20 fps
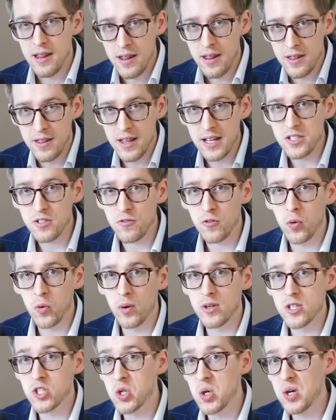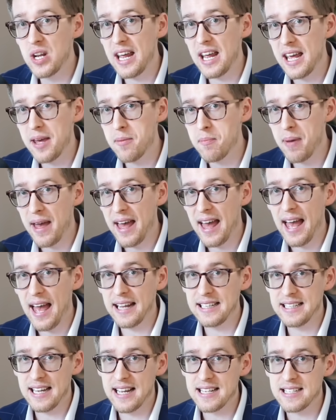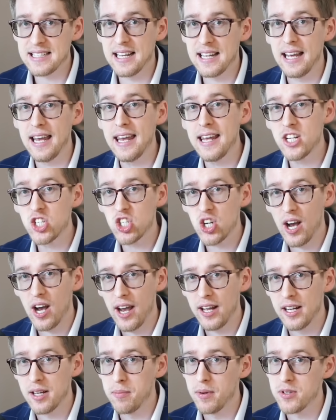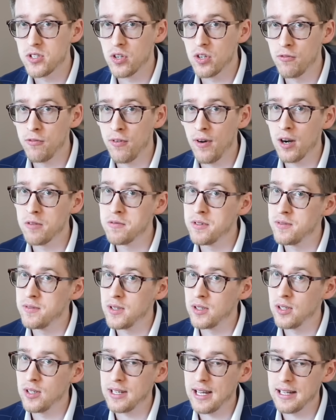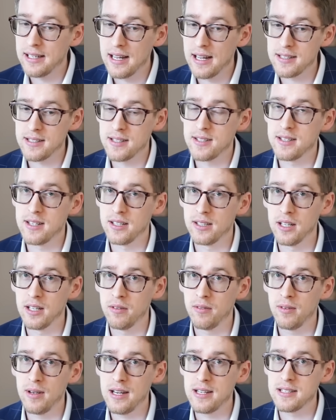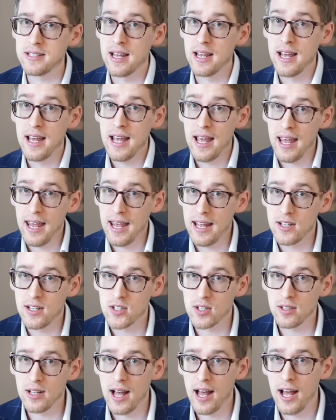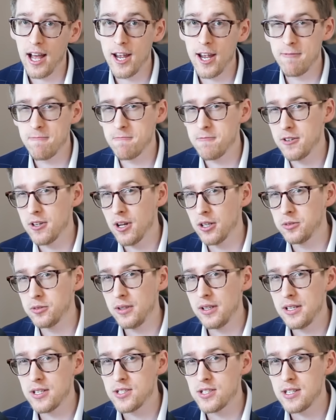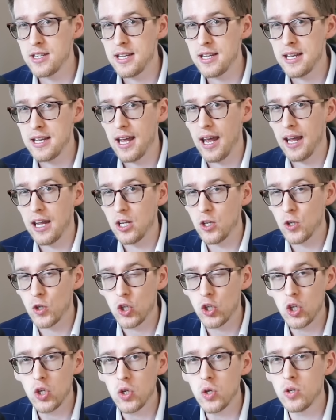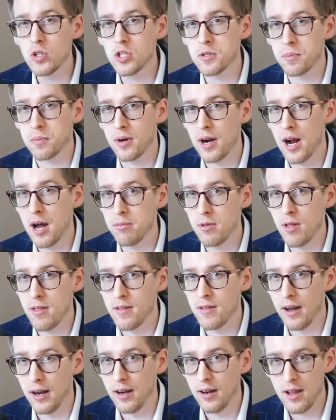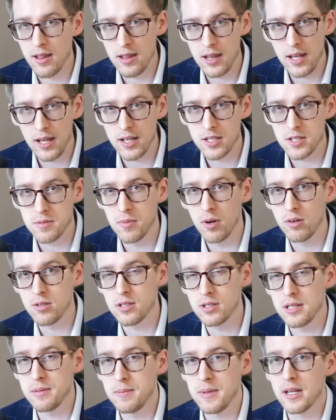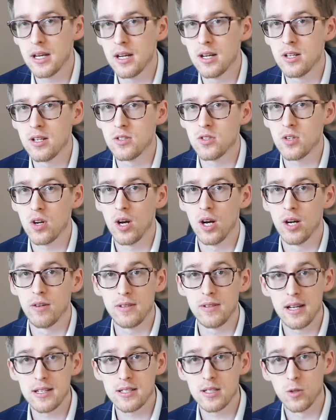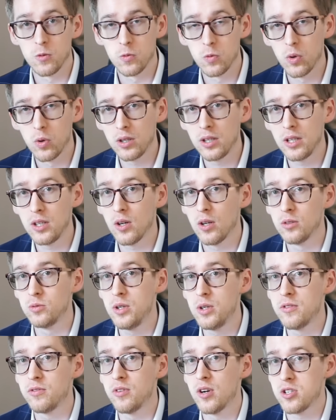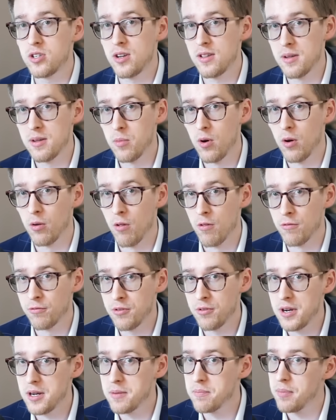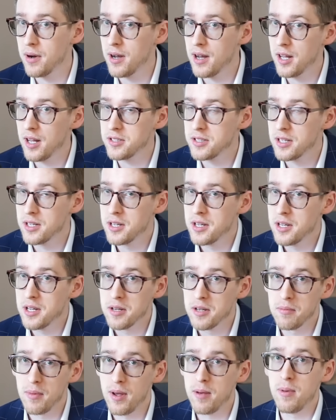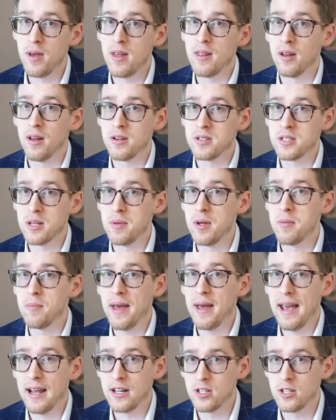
This, of course, could impact Tesla in China, but so far when we look at Tesla's deliveries in July, we don't really see a huge problem there. I think it's mostly because of Tesla working on refreshing the Model 3, but maybe there's some impact